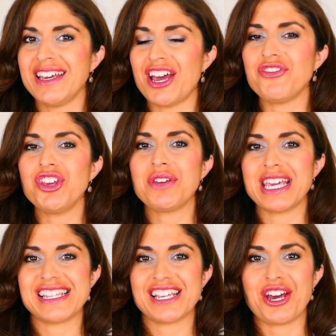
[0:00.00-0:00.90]
A few
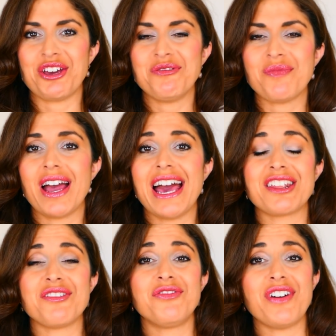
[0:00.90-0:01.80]
years ago, I had
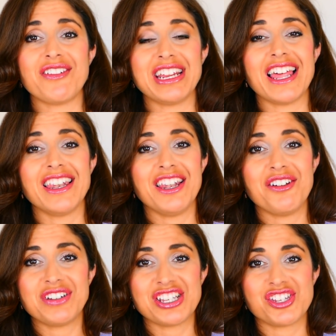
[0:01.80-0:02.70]
a very
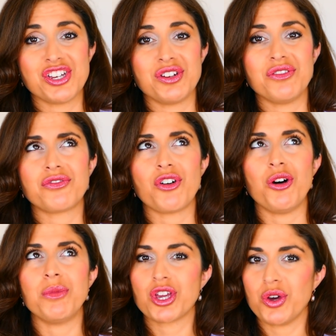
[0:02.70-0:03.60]
lovely student
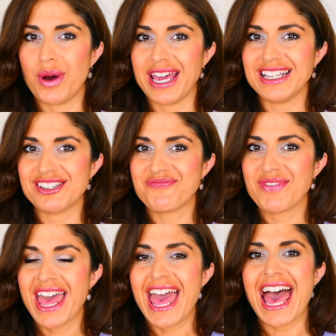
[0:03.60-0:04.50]
from Kuwait
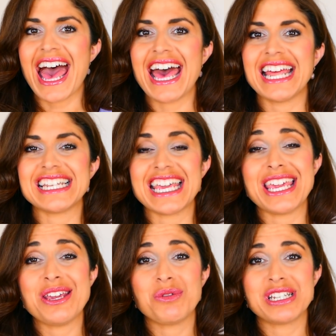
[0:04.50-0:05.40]
and
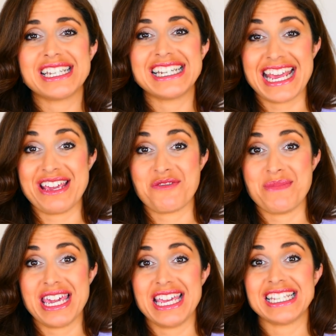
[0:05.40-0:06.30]
he wanted to take
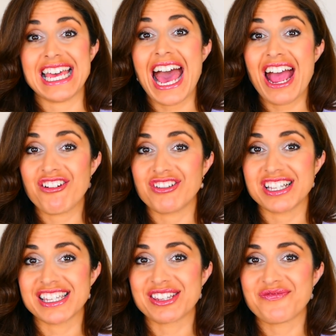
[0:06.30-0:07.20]
me to Harrods.